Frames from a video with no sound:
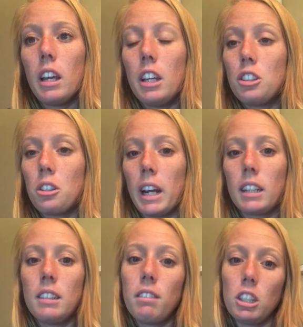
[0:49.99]

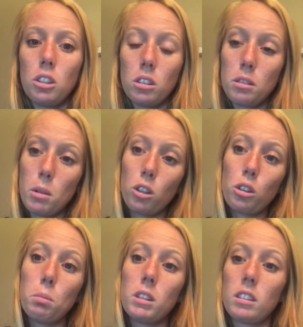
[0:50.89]
interactive, I chose small
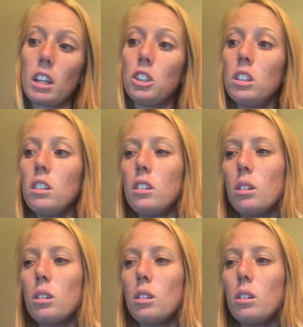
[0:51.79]
group discussions,